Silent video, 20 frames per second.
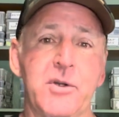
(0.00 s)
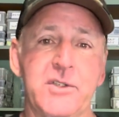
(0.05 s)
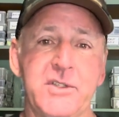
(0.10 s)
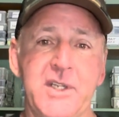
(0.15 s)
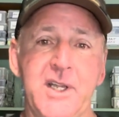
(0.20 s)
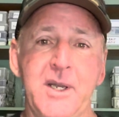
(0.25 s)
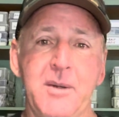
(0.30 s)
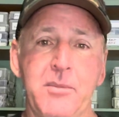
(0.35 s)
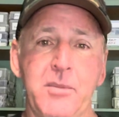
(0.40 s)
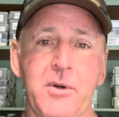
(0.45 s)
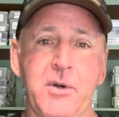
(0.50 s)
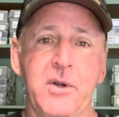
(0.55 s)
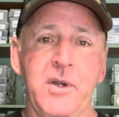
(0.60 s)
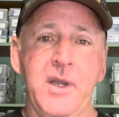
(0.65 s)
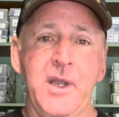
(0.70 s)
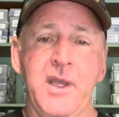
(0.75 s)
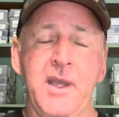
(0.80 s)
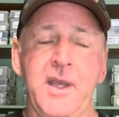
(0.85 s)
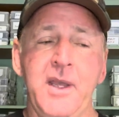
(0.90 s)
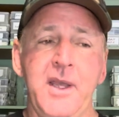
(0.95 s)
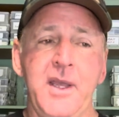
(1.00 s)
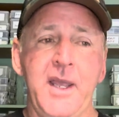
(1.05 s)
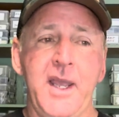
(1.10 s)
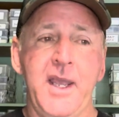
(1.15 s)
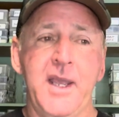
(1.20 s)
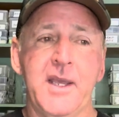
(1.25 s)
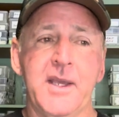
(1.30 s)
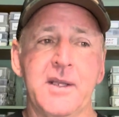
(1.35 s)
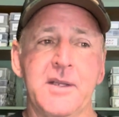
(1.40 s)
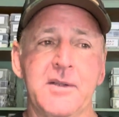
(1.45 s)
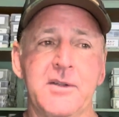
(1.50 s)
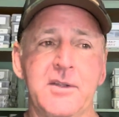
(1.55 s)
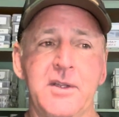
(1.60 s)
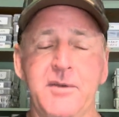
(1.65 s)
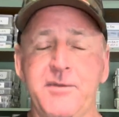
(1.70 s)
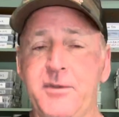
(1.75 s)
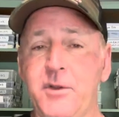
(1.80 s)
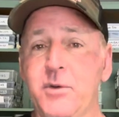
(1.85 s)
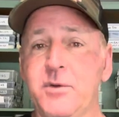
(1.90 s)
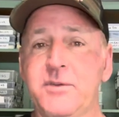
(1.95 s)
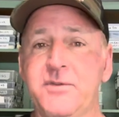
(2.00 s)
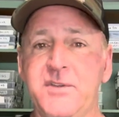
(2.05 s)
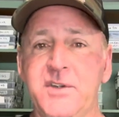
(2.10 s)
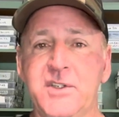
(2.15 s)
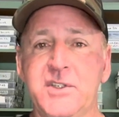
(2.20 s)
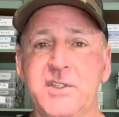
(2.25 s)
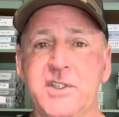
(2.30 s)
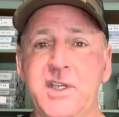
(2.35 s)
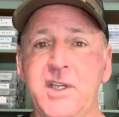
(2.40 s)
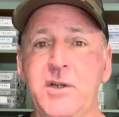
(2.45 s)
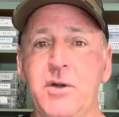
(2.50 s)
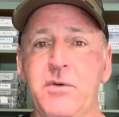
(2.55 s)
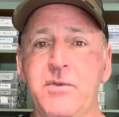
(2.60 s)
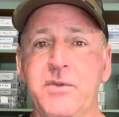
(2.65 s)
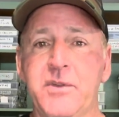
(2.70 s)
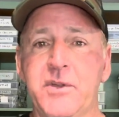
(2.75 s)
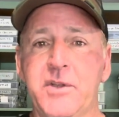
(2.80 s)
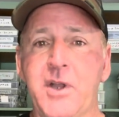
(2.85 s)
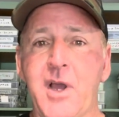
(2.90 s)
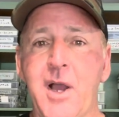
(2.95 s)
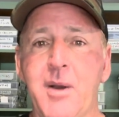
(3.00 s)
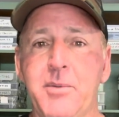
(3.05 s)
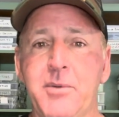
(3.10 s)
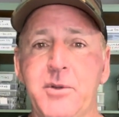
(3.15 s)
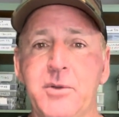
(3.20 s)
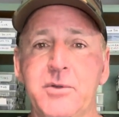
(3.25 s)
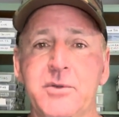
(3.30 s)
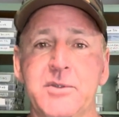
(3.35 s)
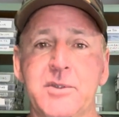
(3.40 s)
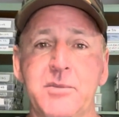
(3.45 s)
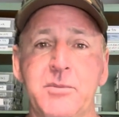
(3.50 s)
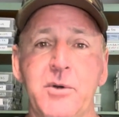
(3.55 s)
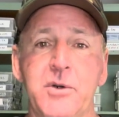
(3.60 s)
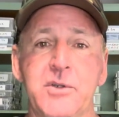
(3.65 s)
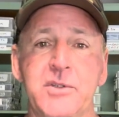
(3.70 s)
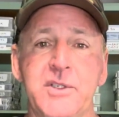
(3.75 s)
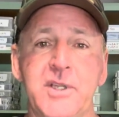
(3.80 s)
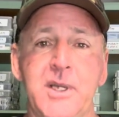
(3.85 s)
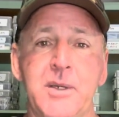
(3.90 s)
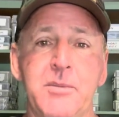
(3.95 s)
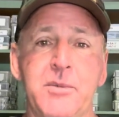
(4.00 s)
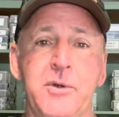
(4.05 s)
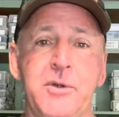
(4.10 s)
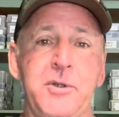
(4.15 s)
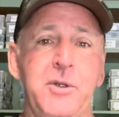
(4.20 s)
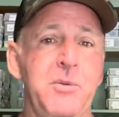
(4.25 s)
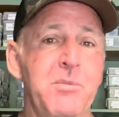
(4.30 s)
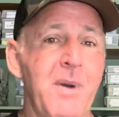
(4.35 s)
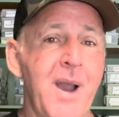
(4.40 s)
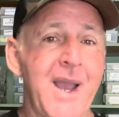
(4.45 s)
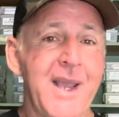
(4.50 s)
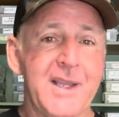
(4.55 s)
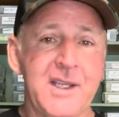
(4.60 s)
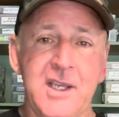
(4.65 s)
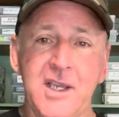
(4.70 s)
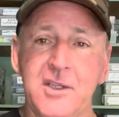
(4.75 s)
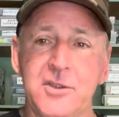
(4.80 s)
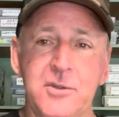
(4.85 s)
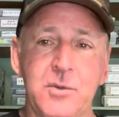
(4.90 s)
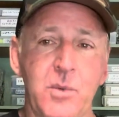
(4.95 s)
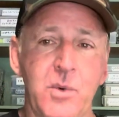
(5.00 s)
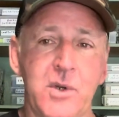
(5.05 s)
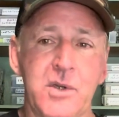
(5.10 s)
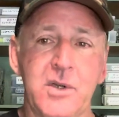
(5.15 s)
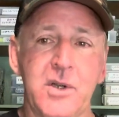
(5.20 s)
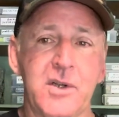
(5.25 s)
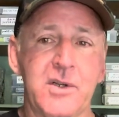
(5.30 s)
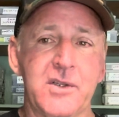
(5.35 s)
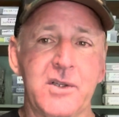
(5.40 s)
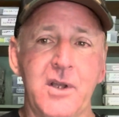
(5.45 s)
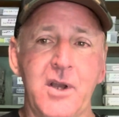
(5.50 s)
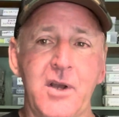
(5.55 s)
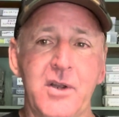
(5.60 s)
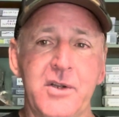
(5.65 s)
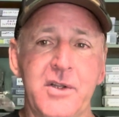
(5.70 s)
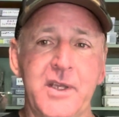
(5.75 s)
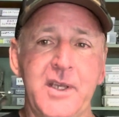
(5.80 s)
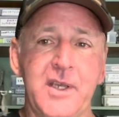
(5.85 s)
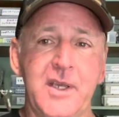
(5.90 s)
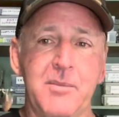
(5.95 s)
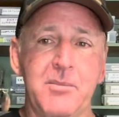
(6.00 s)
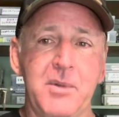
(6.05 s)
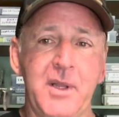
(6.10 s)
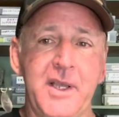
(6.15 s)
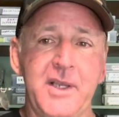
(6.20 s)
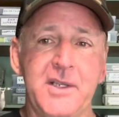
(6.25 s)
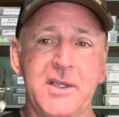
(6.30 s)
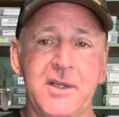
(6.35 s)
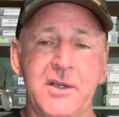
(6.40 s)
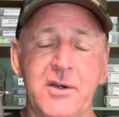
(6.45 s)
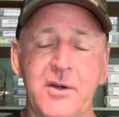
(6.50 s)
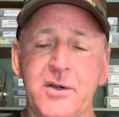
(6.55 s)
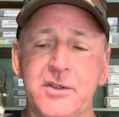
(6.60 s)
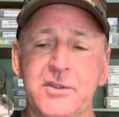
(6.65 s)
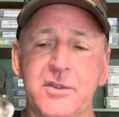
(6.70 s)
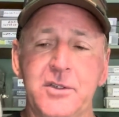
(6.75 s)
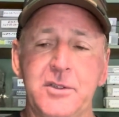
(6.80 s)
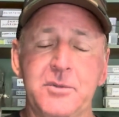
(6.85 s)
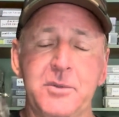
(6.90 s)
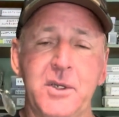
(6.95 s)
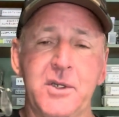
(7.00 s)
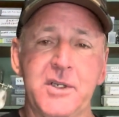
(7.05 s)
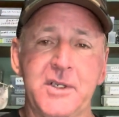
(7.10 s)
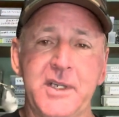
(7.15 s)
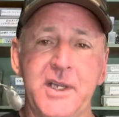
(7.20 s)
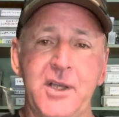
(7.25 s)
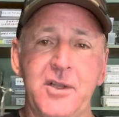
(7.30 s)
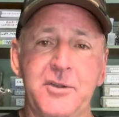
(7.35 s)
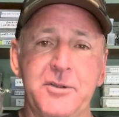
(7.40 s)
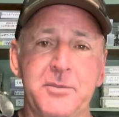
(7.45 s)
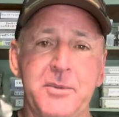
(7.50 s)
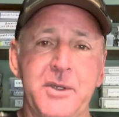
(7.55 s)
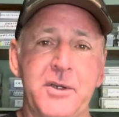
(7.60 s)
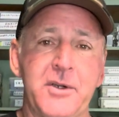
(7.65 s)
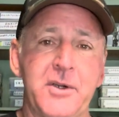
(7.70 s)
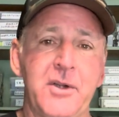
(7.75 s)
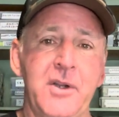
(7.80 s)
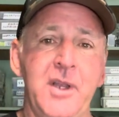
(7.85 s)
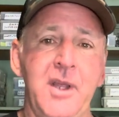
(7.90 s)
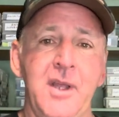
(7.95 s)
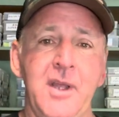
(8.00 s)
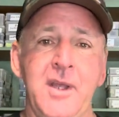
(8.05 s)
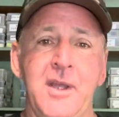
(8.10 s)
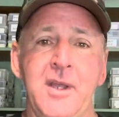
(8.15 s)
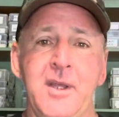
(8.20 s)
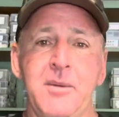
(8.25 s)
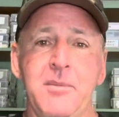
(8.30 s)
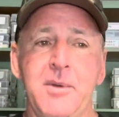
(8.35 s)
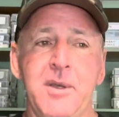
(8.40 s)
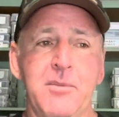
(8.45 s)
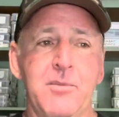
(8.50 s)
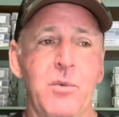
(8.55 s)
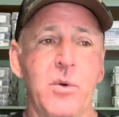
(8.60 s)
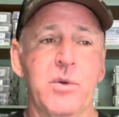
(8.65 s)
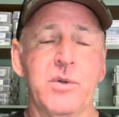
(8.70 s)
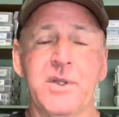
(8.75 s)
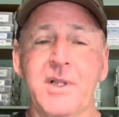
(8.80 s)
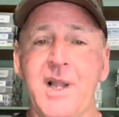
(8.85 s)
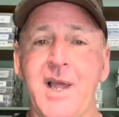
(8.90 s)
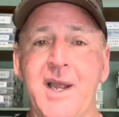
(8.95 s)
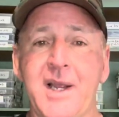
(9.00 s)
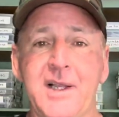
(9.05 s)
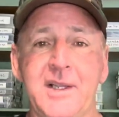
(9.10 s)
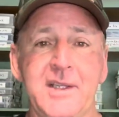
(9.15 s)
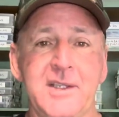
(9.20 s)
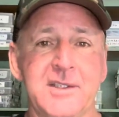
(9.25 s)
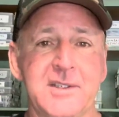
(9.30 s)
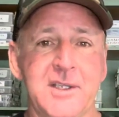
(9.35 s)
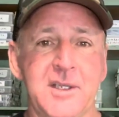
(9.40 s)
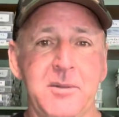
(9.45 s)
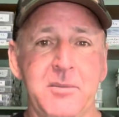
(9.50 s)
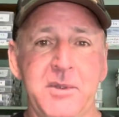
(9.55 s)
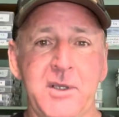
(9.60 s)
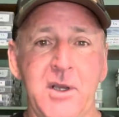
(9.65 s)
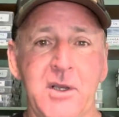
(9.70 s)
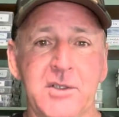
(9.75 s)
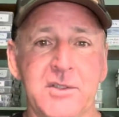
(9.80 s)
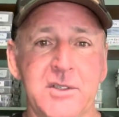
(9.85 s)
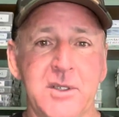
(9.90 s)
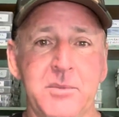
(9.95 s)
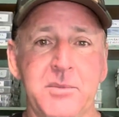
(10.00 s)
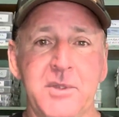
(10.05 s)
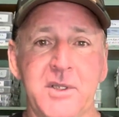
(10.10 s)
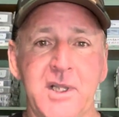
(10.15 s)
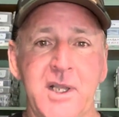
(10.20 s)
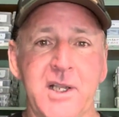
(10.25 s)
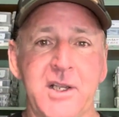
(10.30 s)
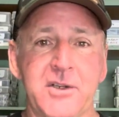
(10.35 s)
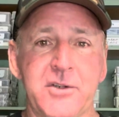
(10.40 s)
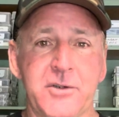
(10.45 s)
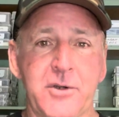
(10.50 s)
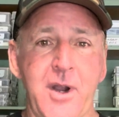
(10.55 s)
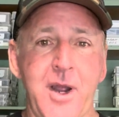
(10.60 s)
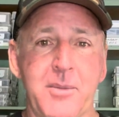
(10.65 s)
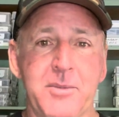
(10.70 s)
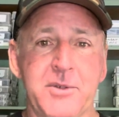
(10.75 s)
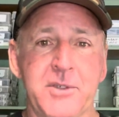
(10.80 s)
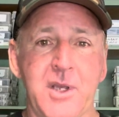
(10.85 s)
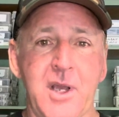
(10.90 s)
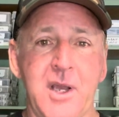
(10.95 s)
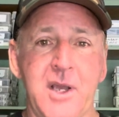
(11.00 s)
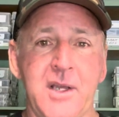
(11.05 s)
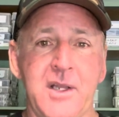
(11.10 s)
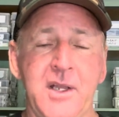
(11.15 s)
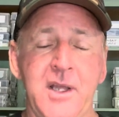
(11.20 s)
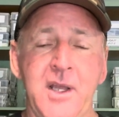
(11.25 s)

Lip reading: timber, and if those fish get over the top of those submerged timber, you might catch one on a tail spinner, but more than likely it's going to be on something like a drop shot.